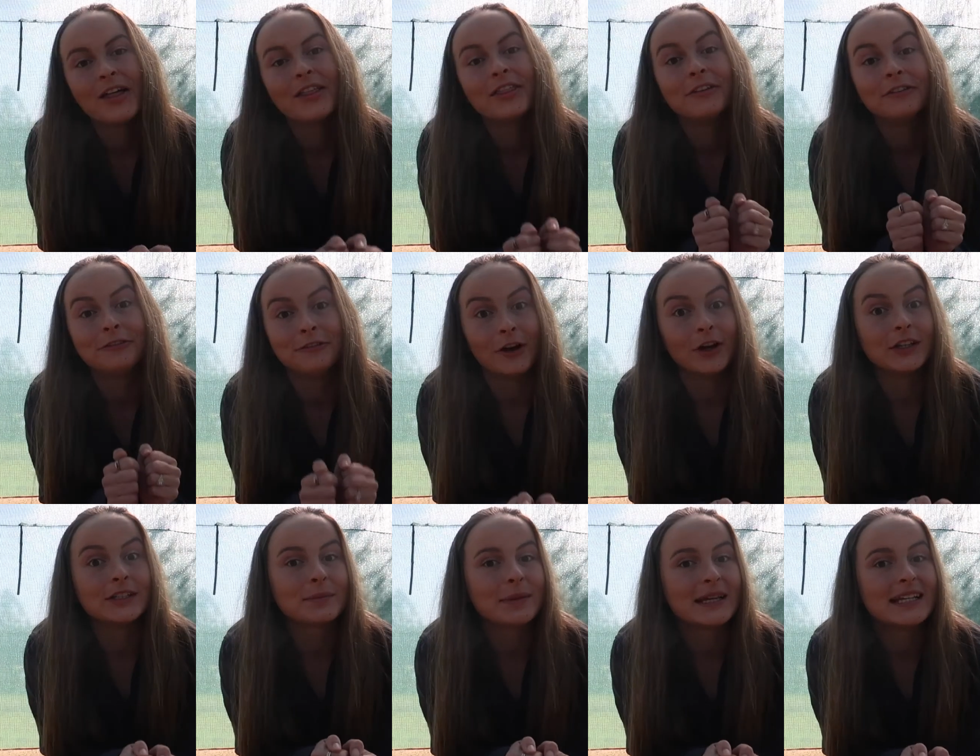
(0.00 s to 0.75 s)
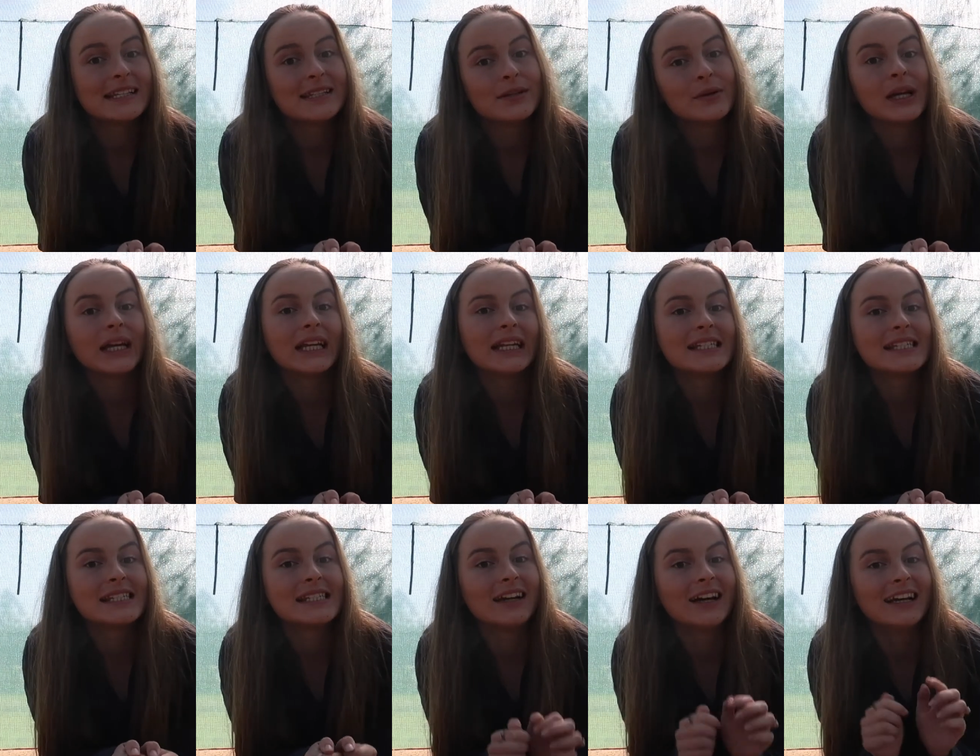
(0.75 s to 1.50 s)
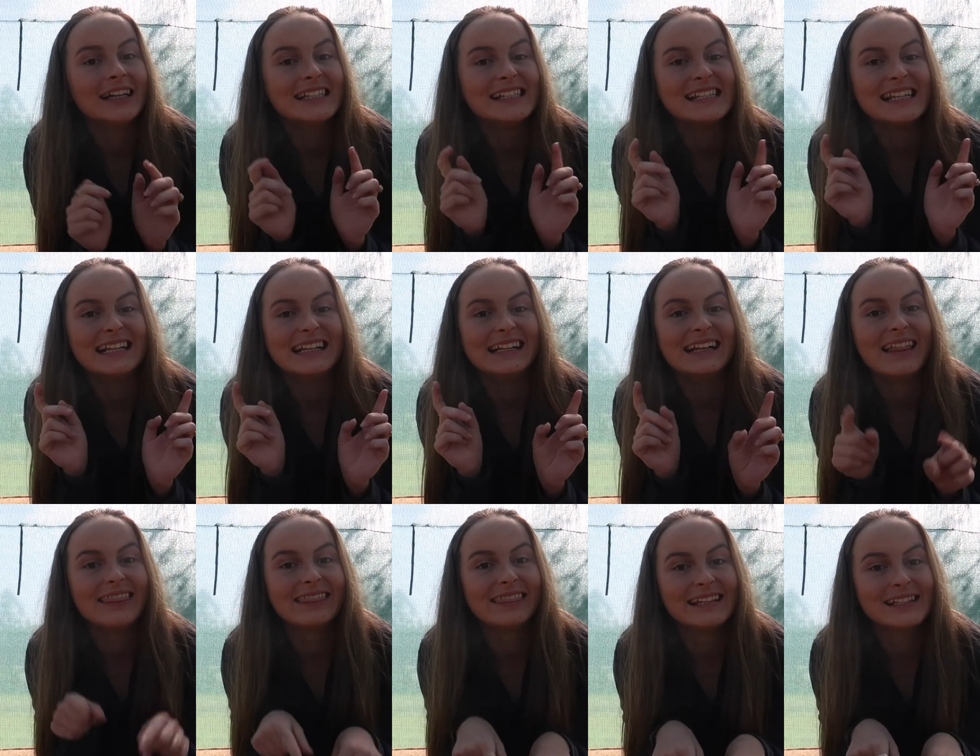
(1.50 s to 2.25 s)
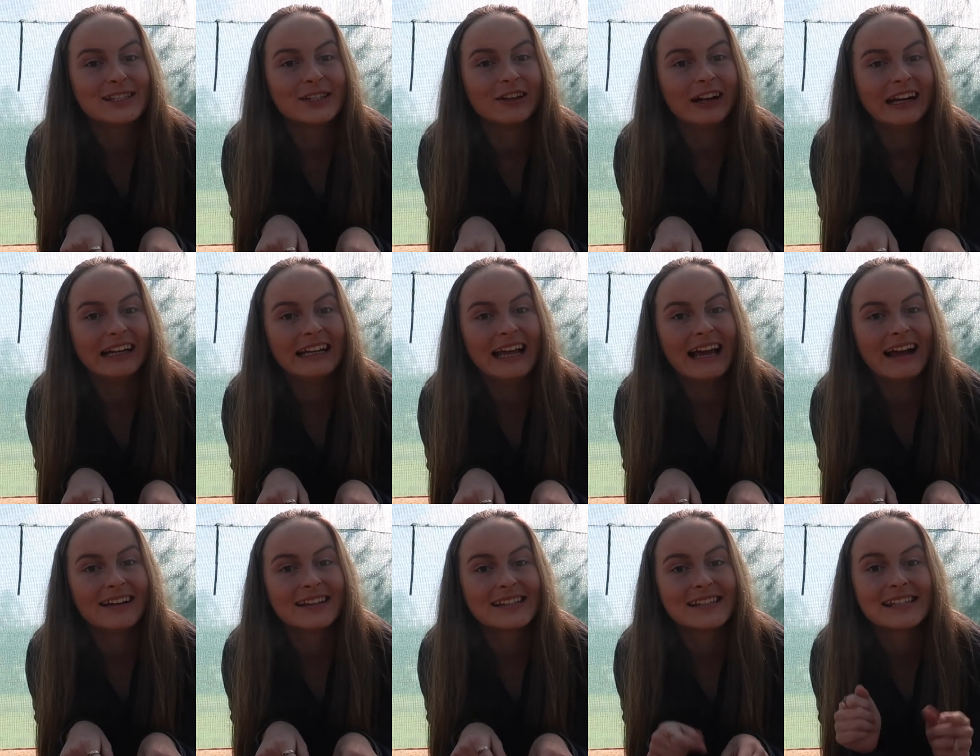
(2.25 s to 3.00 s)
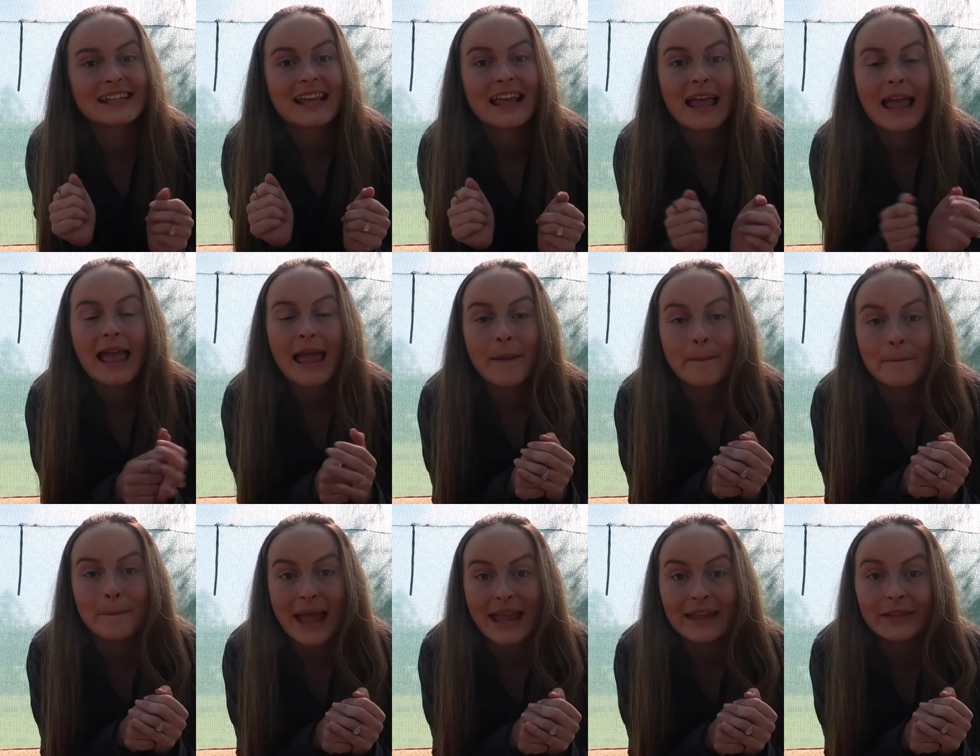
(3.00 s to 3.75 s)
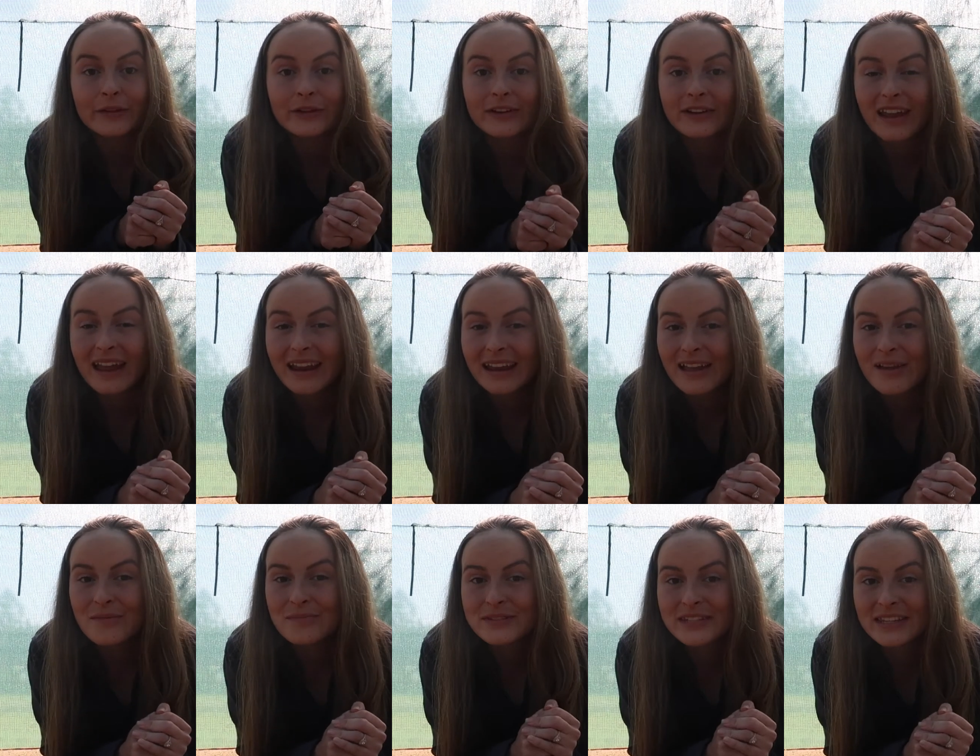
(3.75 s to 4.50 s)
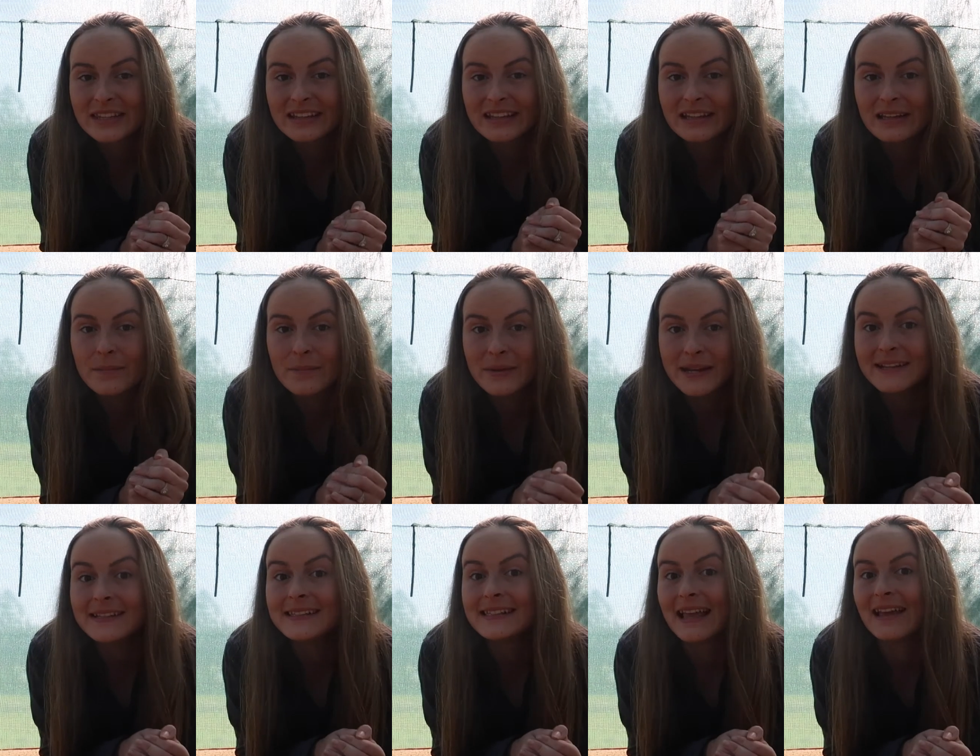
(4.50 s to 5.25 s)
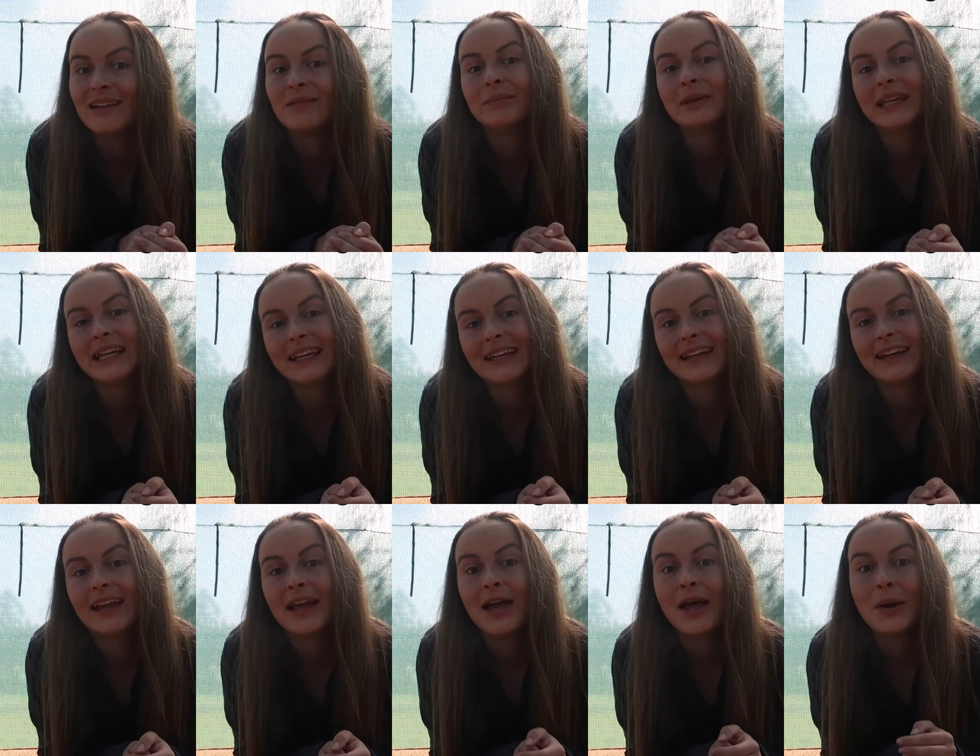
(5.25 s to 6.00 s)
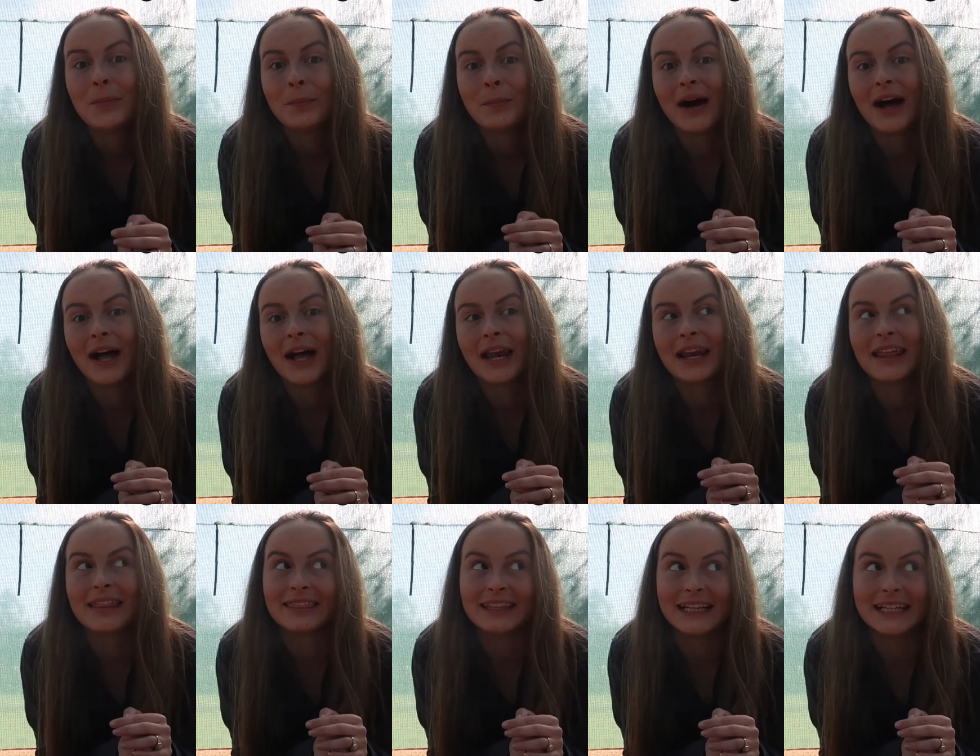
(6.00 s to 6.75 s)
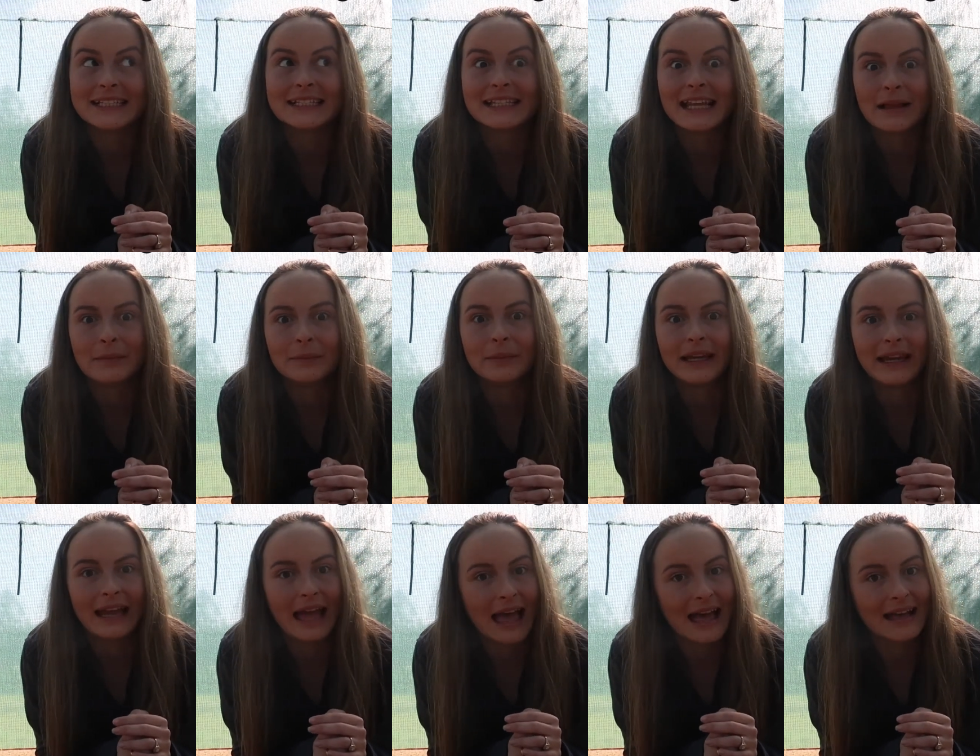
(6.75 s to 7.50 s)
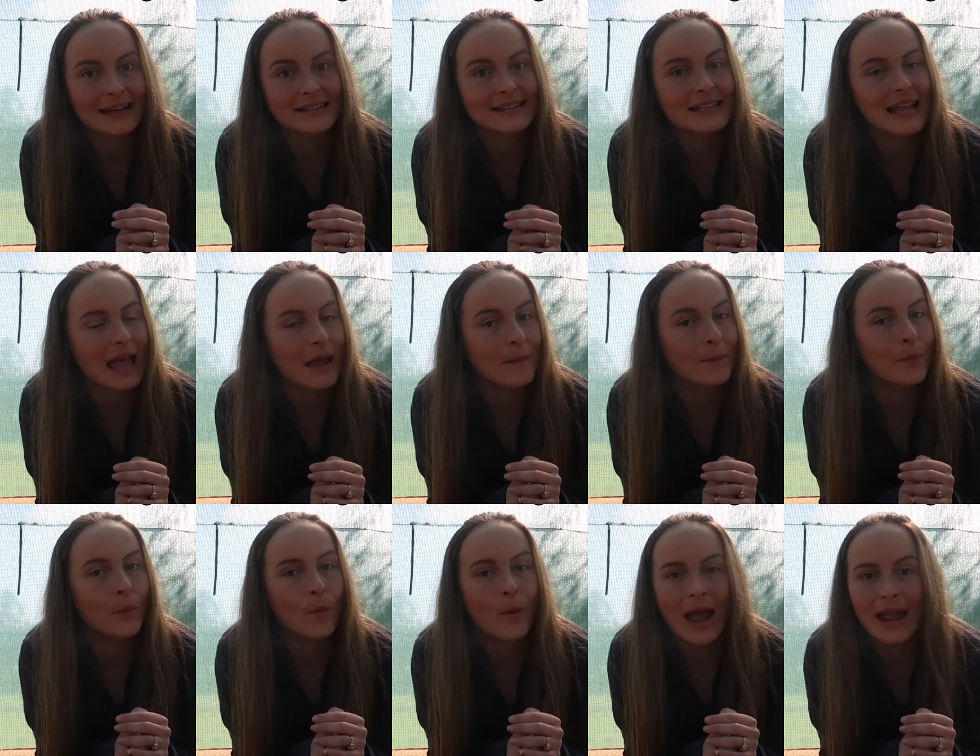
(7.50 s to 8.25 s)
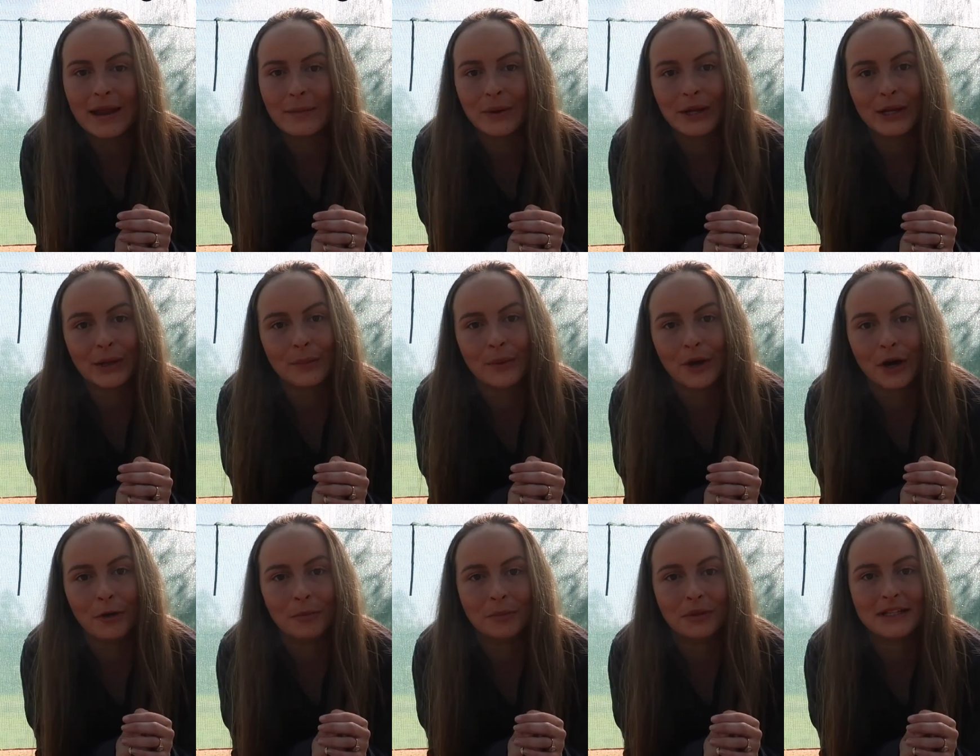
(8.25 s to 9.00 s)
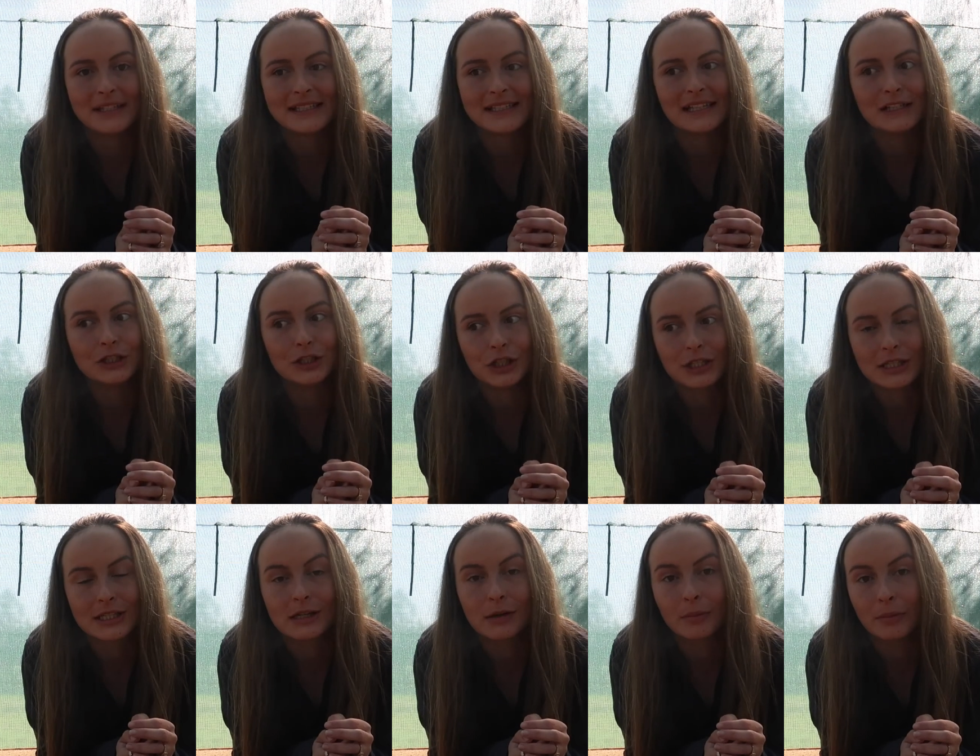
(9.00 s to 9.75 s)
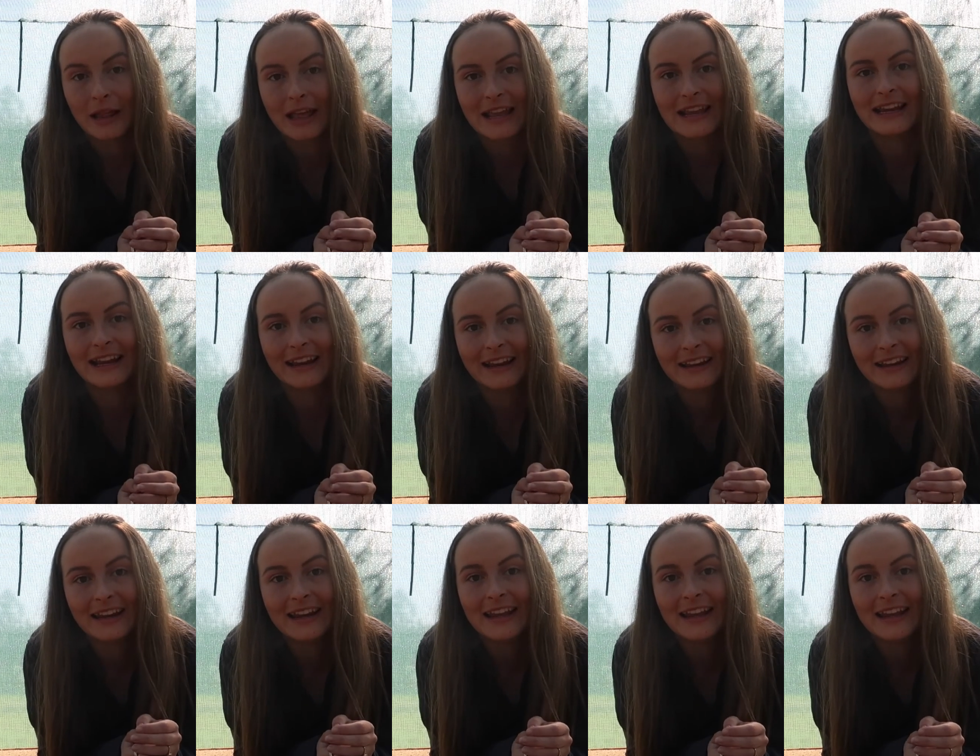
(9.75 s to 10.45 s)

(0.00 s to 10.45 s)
The first place that we're going to start is in this greenhouse. It may look like I'm sitting in a big sandpit, but this sandpit has a way bigger purpose than just to play in.